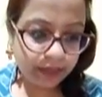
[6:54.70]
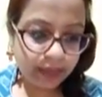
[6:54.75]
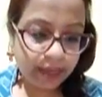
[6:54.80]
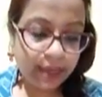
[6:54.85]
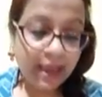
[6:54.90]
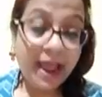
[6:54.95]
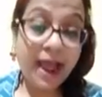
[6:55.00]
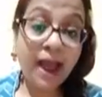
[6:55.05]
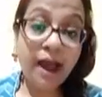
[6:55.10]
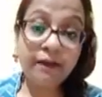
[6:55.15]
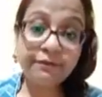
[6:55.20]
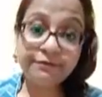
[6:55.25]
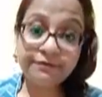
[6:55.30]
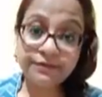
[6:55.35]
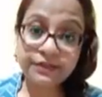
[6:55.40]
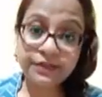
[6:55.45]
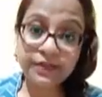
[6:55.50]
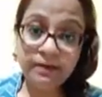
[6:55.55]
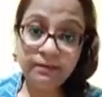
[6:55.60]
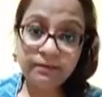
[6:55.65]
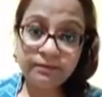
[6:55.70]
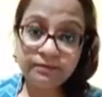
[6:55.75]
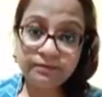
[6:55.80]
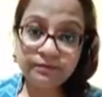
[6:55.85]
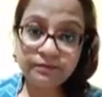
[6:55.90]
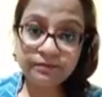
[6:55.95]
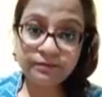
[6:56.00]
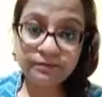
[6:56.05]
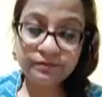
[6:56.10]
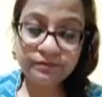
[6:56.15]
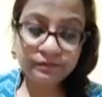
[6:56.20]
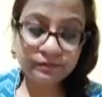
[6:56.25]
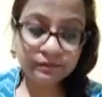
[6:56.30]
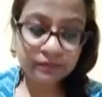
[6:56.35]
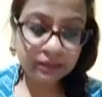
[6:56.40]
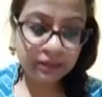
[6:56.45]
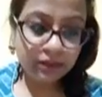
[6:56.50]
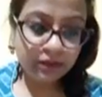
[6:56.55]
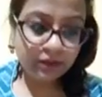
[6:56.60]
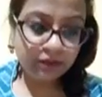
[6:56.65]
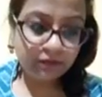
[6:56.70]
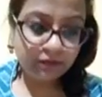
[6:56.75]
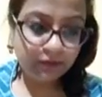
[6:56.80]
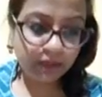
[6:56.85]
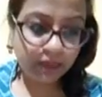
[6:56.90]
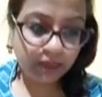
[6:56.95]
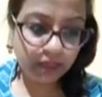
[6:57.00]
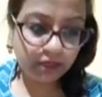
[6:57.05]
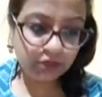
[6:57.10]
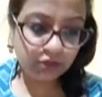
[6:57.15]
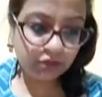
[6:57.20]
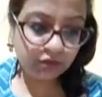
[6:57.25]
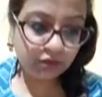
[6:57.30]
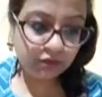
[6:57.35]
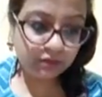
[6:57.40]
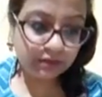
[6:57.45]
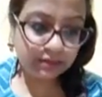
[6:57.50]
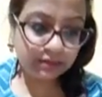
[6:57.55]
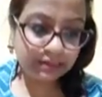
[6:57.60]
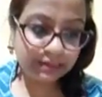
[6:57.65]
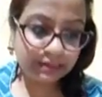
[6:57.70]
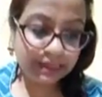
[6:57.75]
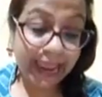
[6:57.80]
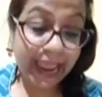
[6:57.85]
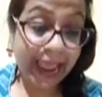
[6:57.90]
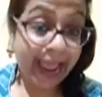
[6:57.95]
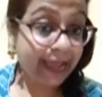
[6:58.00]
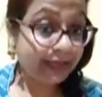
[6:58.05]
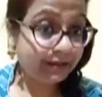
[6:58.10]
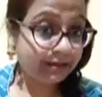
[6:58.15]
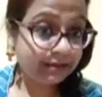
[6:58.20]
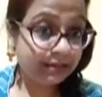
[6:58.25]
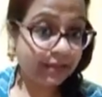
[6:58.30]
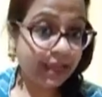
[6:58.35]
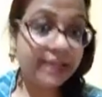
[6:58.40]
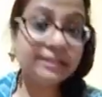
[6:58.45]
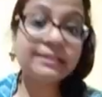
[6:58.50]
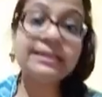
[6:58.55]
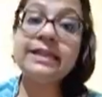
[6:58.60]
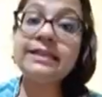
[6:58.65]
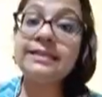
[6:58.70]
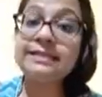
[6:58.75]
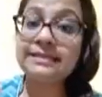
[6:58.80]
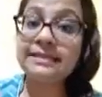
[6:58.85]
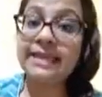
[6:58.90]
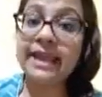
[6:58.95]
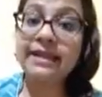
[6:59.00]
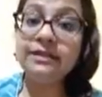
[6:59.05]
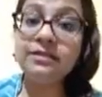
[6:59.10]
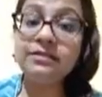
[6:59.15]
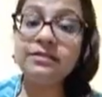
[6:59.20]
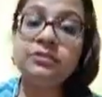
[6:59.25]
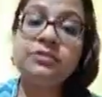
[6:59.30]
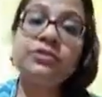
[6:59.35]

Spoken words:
After, we can use at. As I said, your